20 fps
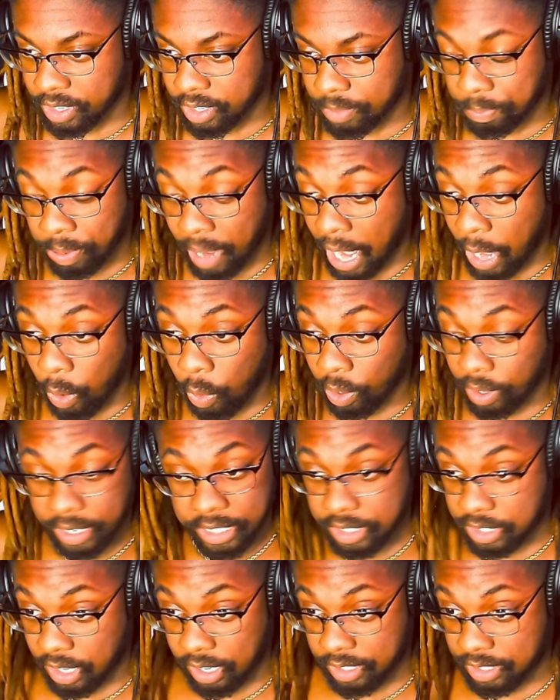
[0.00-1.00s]

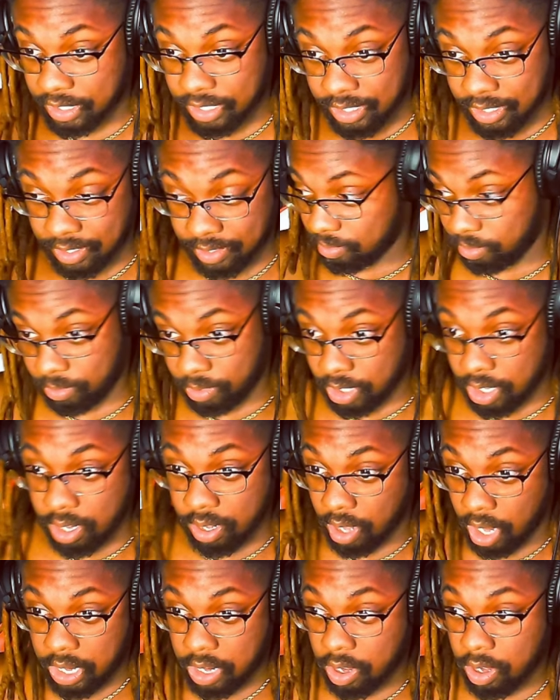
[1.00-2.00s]
Priorities are just
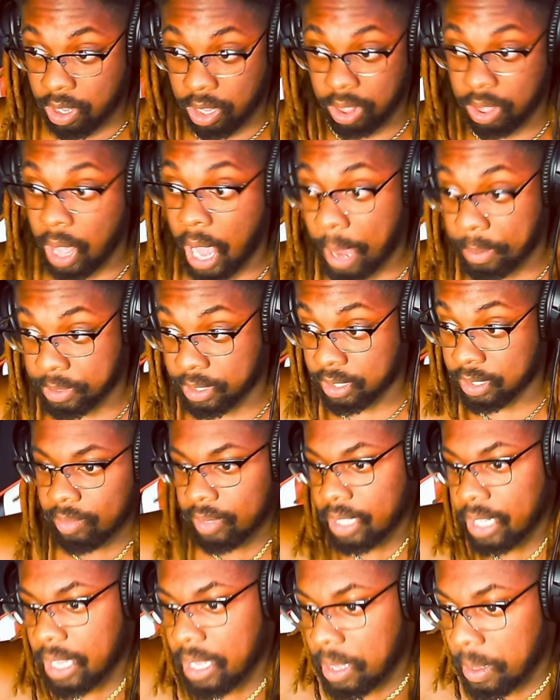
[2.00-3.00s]
clapped.
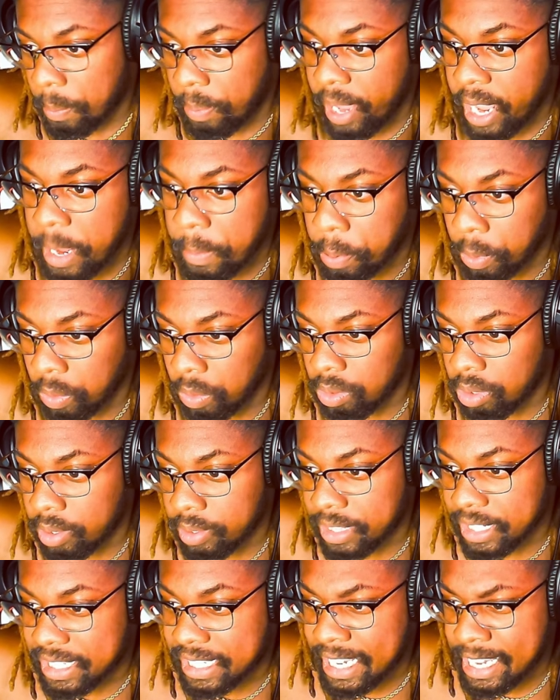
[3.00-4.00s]
People,
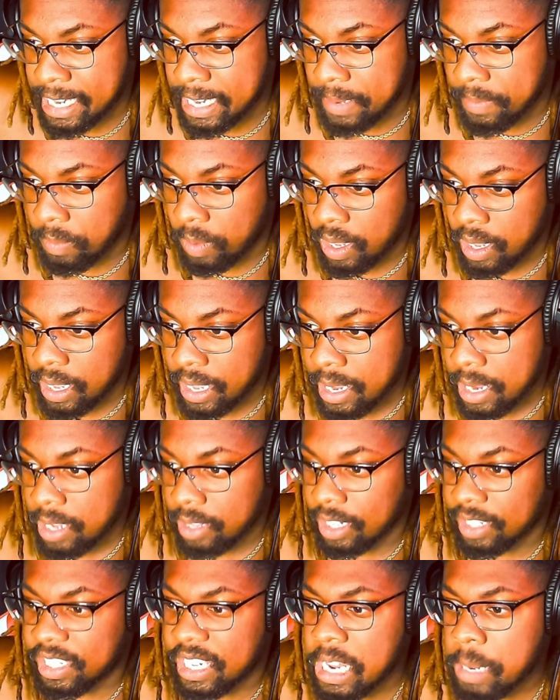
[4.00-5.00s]
the
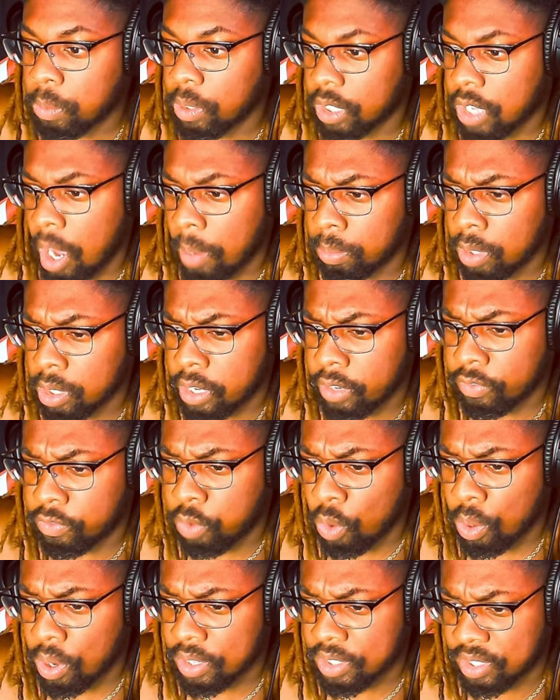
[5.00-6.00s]
team will come looking
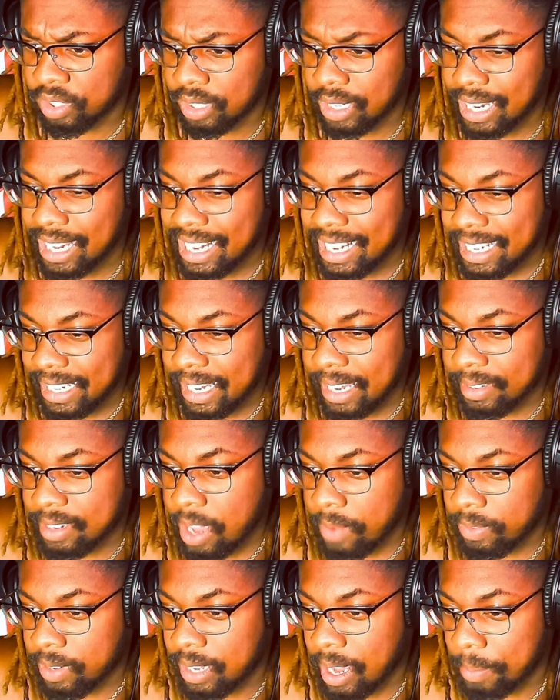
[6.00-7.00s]
for us. He
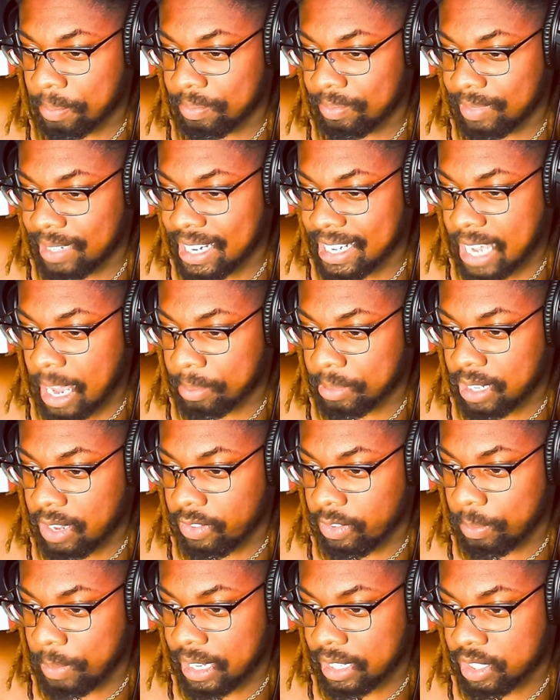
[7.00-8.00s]
kept
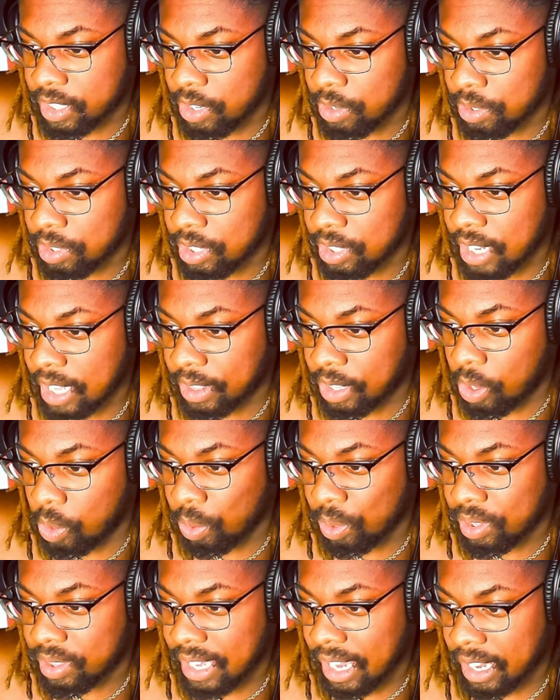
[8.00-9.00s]
giving me excuses, yet the
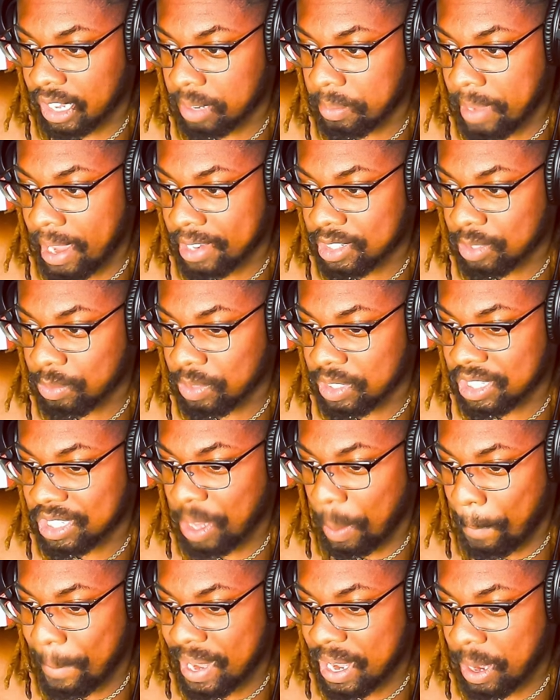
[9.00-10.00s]
only thing I can imagine was
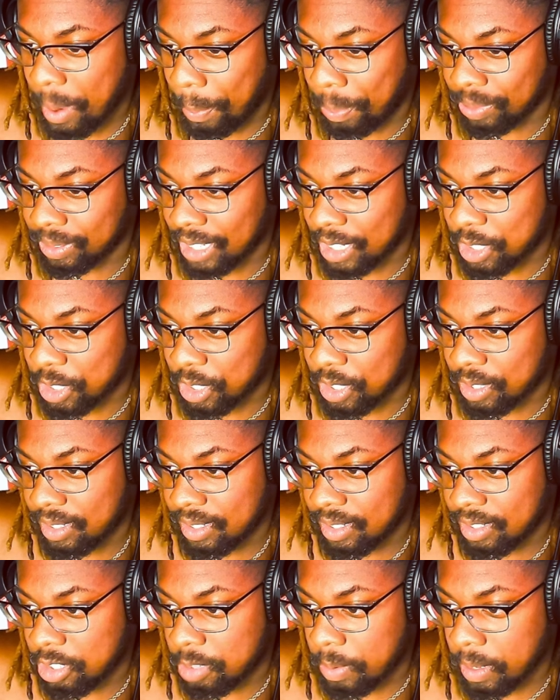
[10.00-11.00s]
the mere pleasure.
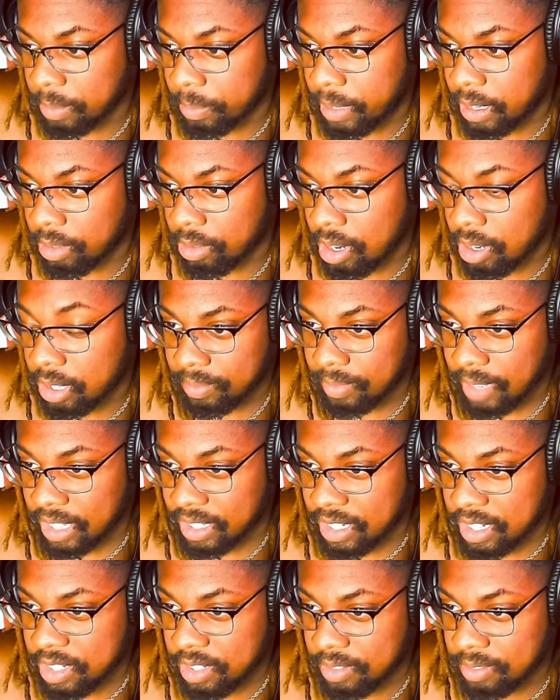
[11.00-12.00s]
You spelled mere wrong.
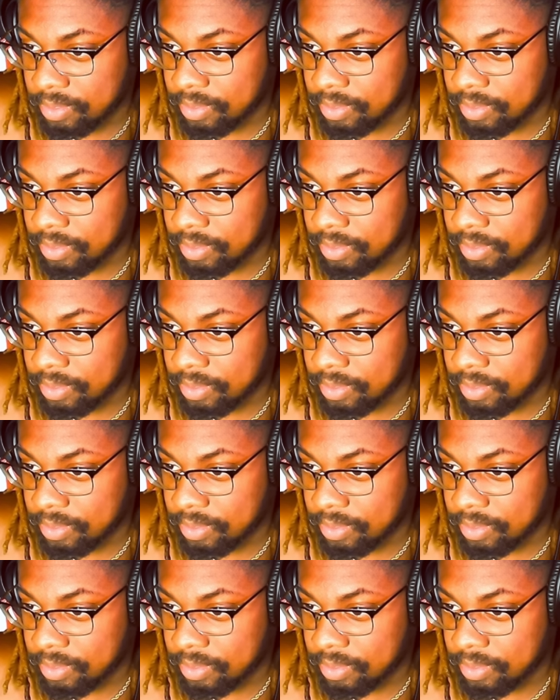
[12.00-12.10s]
Did you?